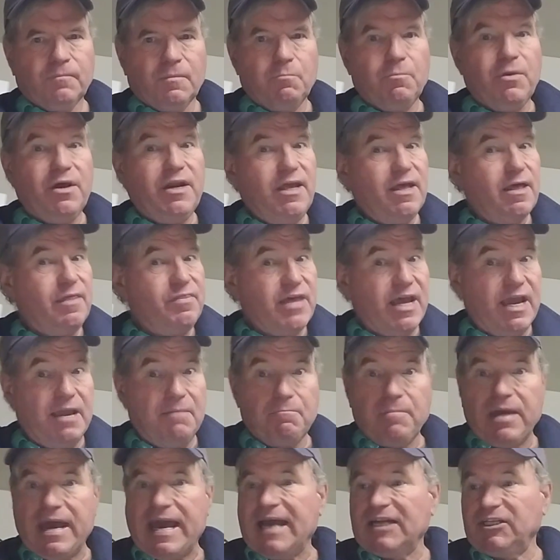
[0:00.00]
But
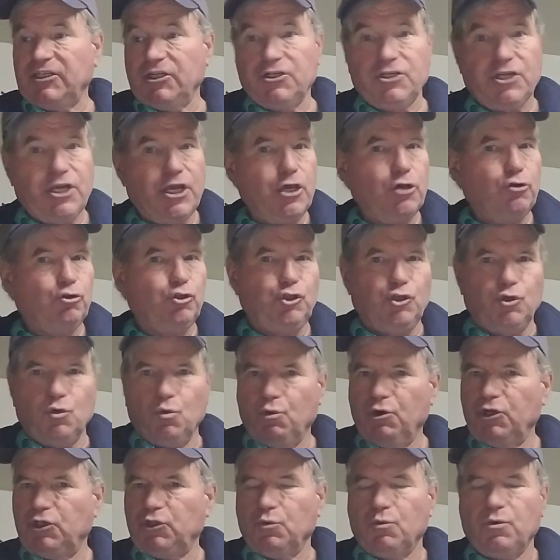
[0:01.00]
they match. It tells you
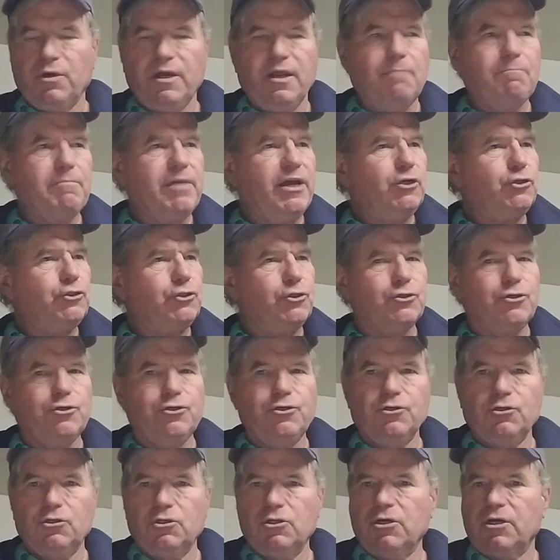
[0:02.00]
which one. And make sure
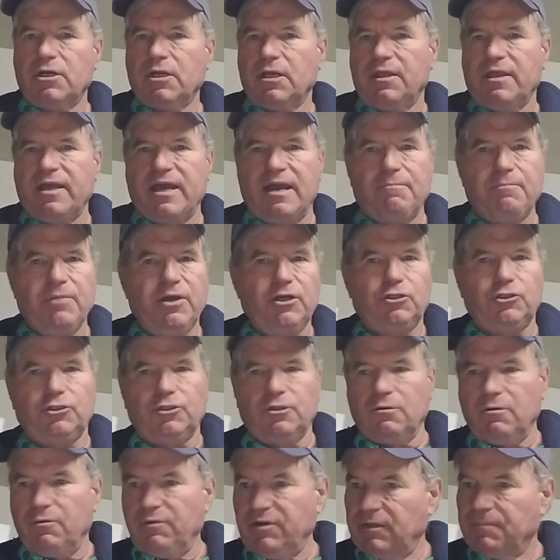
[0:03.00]
you're looking at that. Make
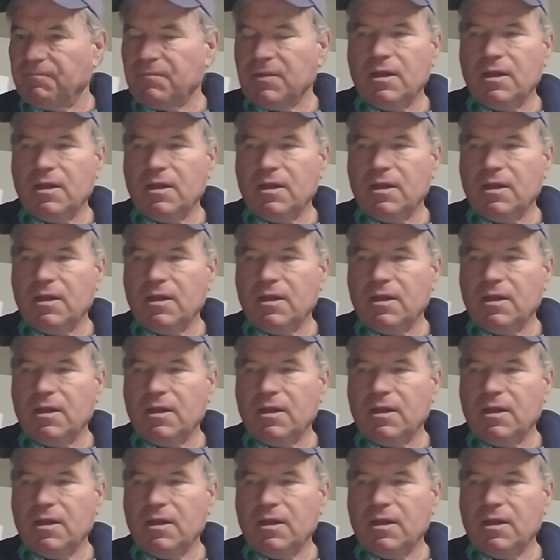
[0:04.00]
sure,